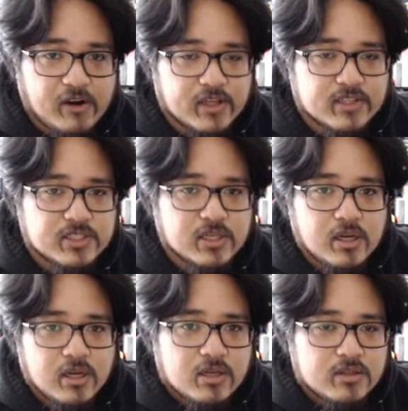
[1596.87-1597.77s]

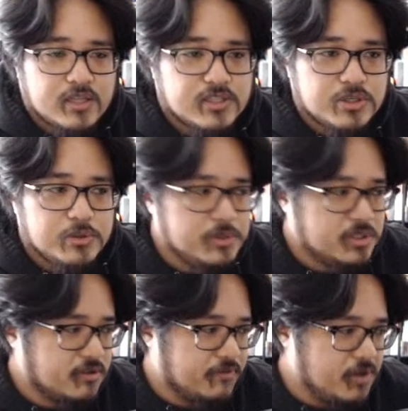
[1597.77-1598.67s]
That's too
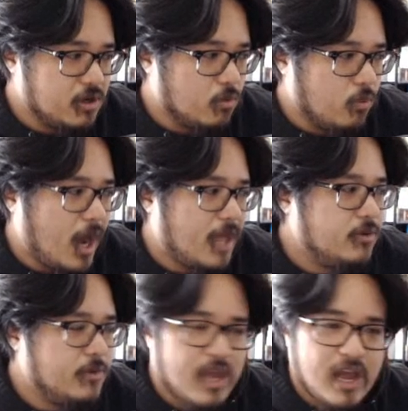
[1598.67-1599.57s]
severe. Why do
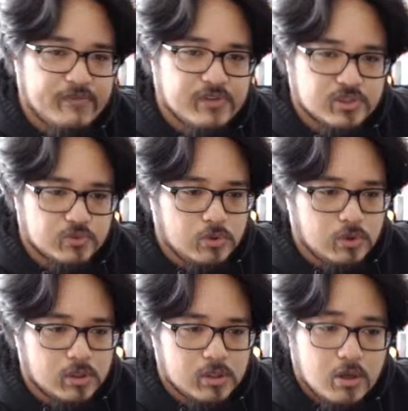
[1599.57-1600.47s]
we have this rule?